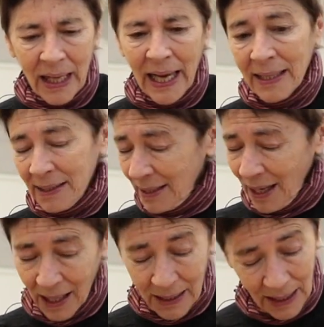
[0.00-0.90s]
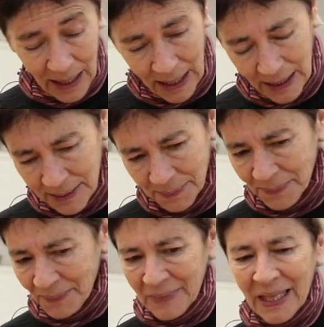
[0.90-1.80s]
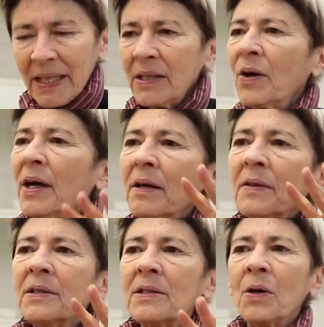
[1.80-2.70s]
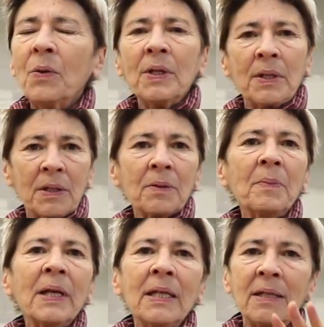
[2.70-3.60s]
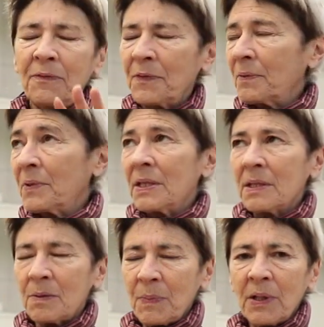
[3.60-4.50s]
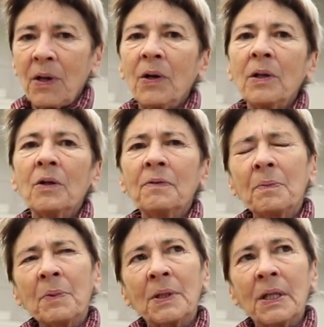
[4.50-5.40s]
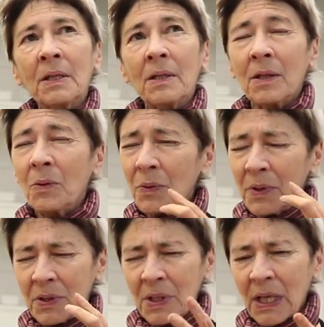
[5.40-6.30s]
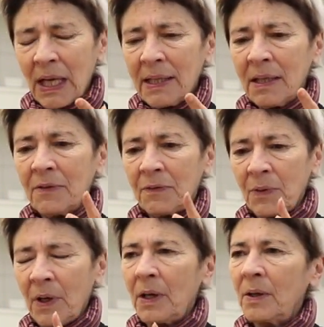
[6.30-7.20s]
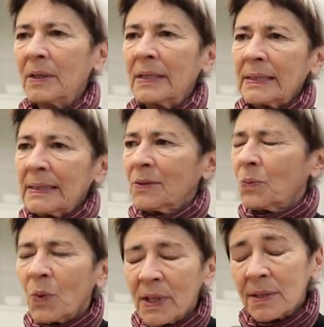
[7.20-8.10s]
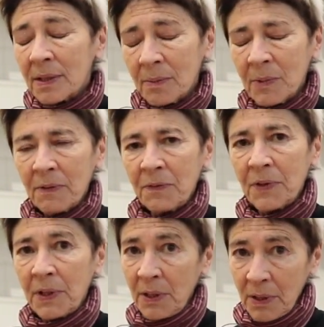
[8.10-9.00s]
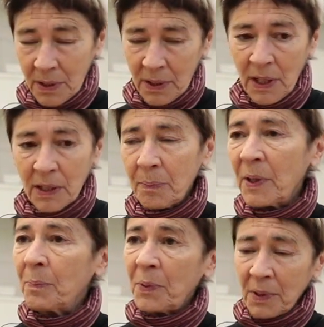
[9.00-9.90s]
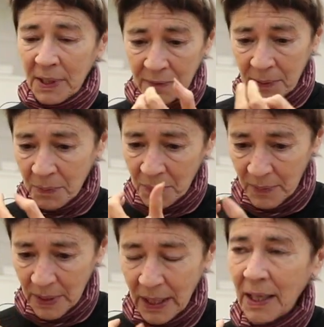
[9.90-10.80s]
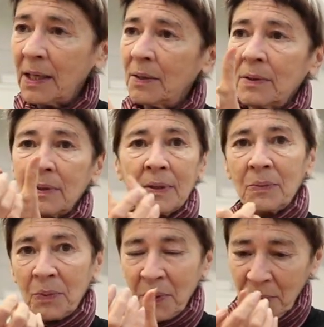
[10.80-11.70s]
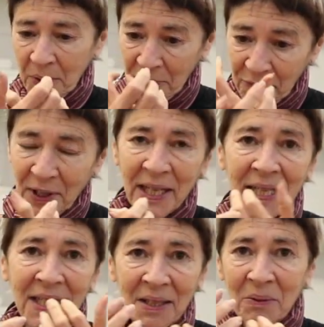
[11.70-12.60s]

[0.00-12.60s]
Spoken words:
And in Hong Kong, there are many different reasons, but all over. But there's a kind of wisdom of the young people. Even we were afraid they